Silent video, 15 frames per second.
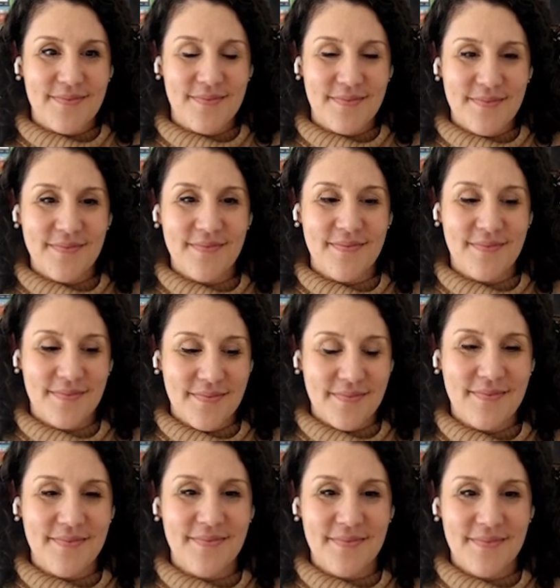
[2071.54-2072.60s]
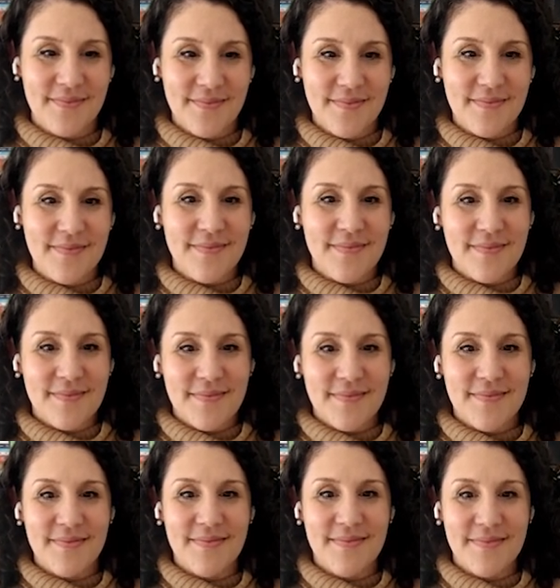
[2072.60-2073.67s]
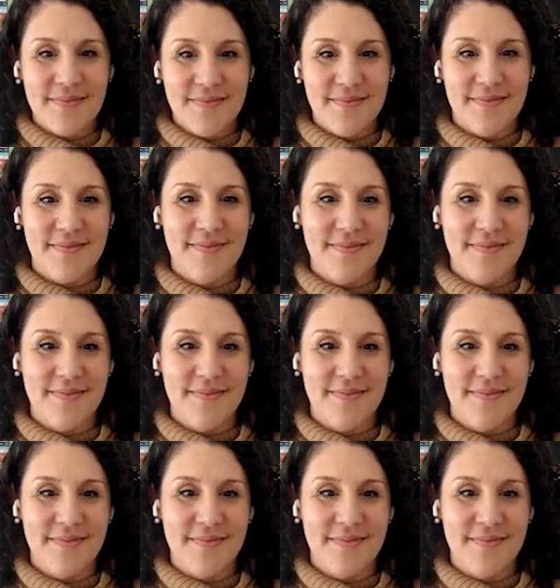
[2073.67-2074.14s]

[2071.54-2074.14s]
The person shown says nothing.